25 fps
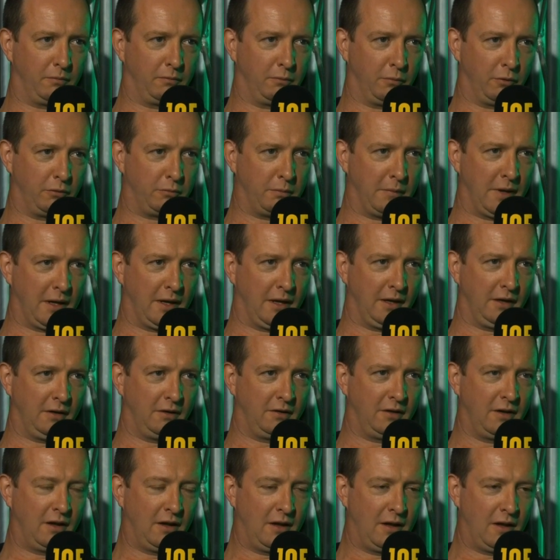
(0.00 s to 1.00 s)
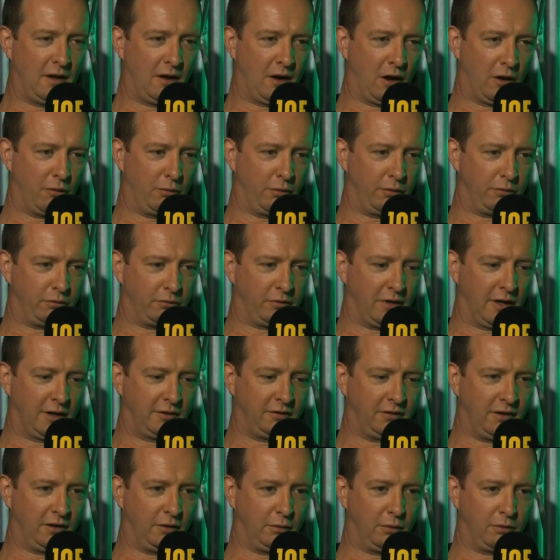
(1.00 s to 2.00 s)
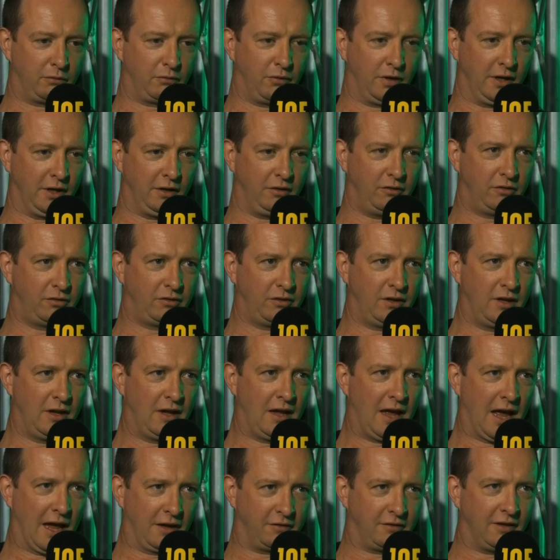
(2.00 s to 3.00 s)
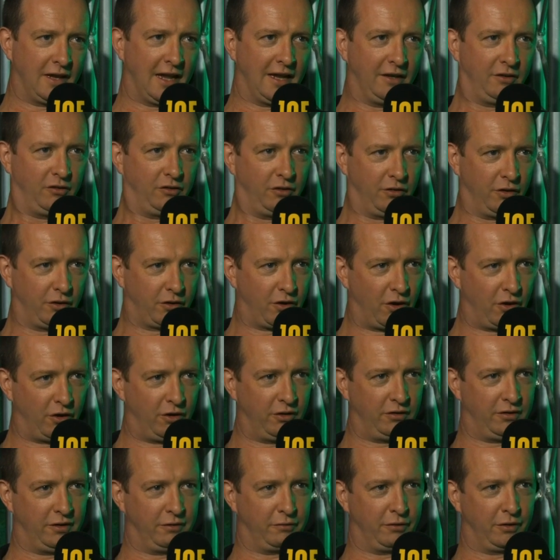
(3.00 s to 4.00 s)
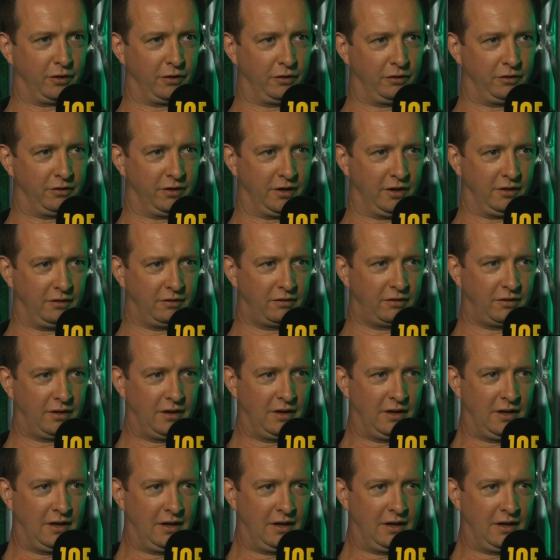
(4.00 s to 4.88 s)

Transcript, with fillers: was made or was that deal was reached yeah. has led to the current difficulties.